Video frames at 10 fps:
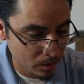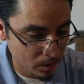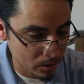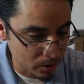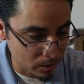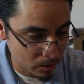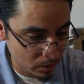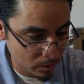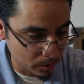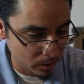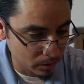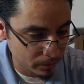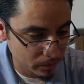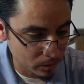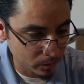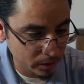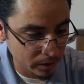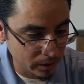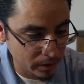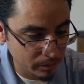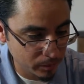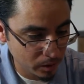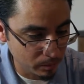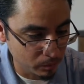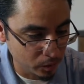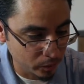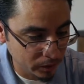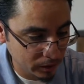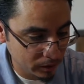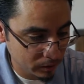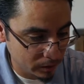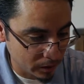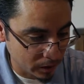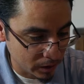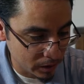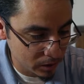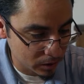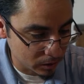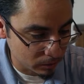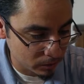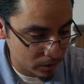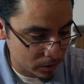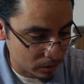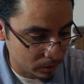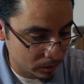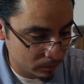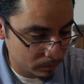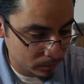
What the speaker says: Here's a tube of 3M Marine Adhesive Sealant,